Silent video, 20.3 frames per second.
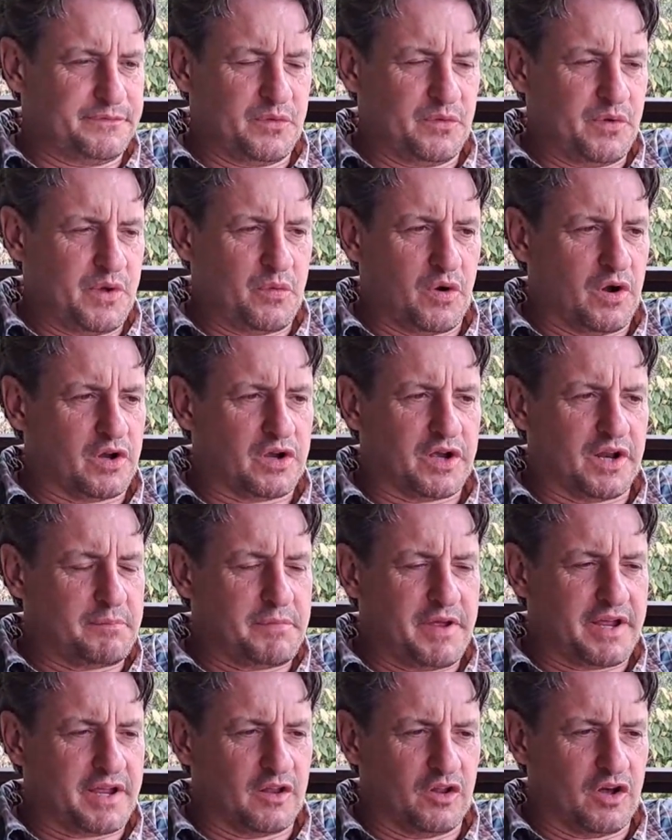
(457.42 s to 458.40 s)
we weren't going to
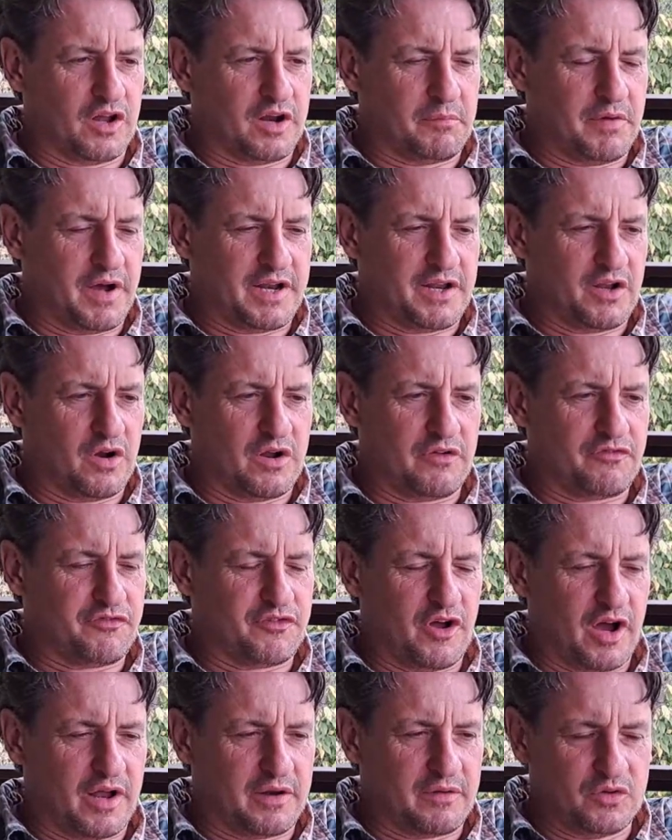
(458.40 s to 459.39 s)
make a lot of money, or if
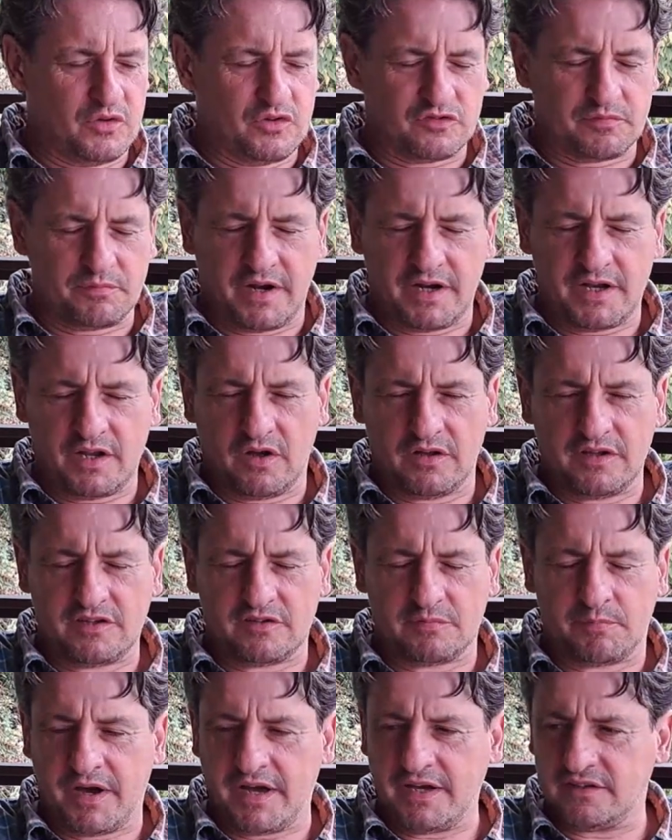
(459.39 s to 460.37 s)
not lose money, on
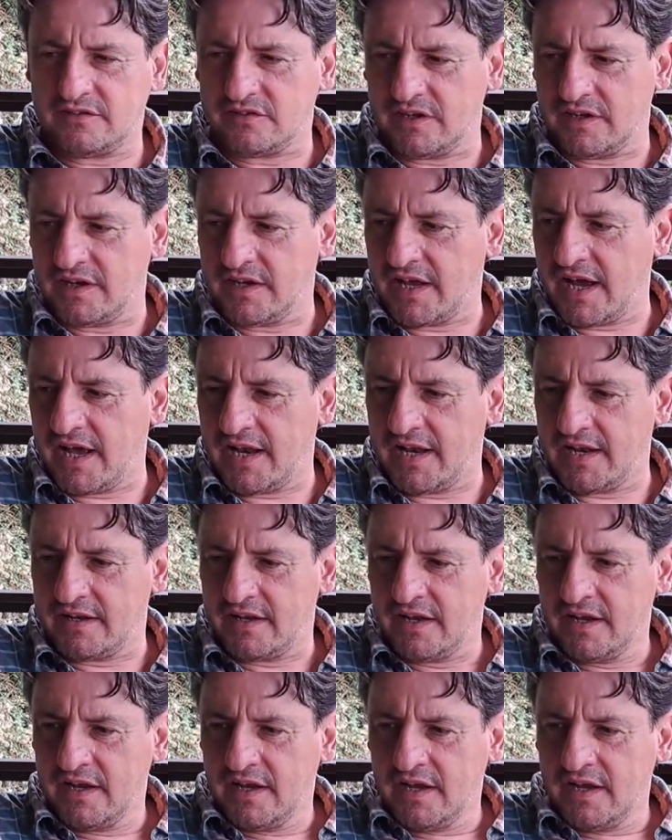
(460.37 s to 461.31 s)
these bison. And